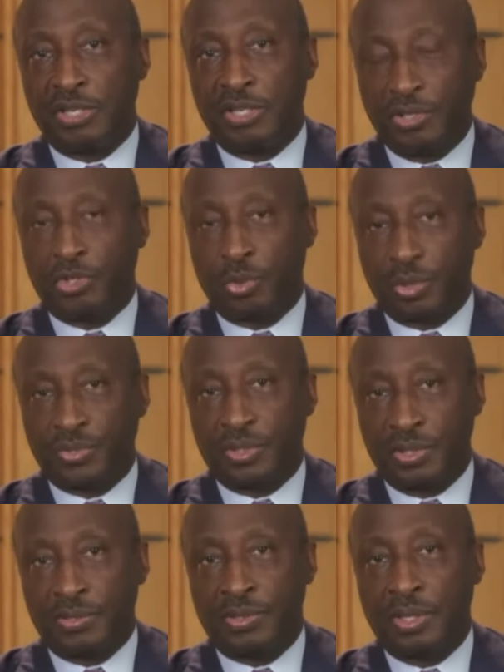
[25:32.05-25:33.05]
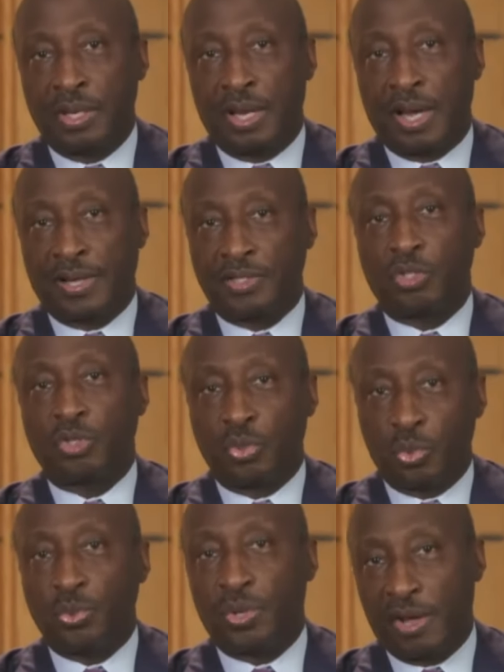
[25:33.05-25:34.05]
my resources as a
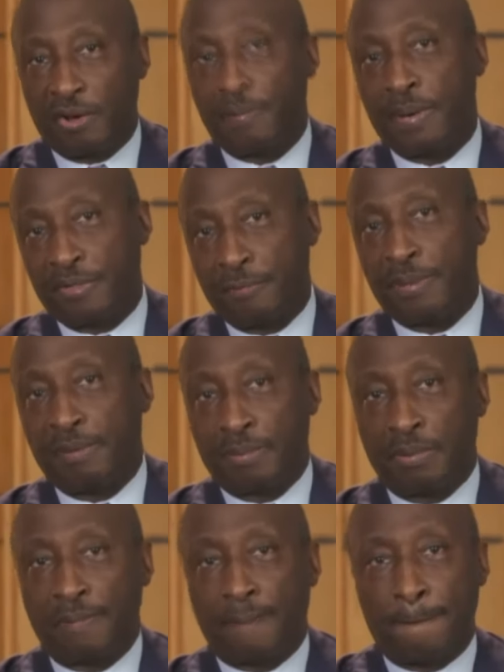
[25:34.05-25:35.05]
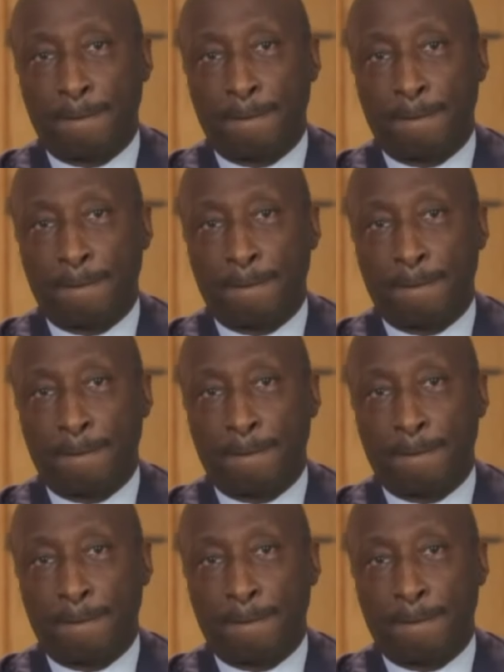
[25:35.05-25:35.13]
tool to help other people.